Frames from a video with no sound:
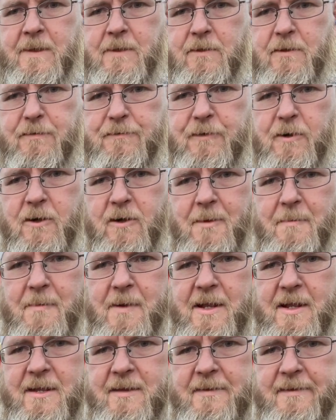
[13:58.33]
or your forearm
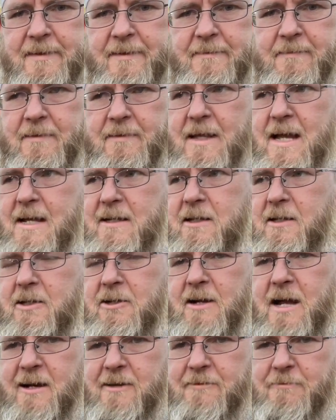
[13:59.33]
and then act like
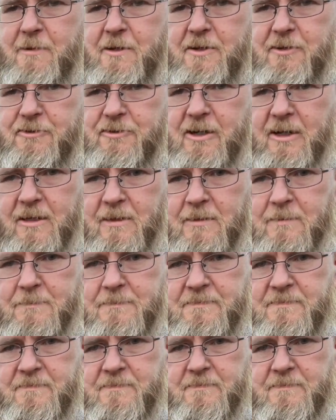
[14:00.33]
you're actually in a trigger.
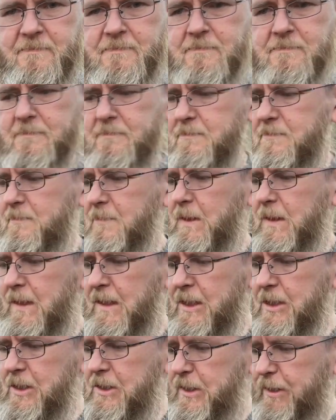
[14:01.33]

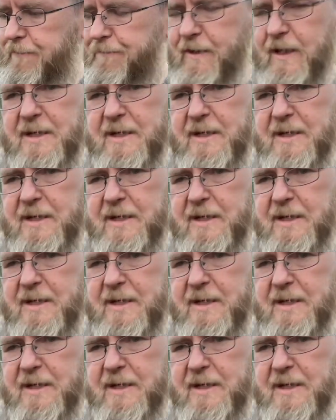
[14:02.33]
And you can feel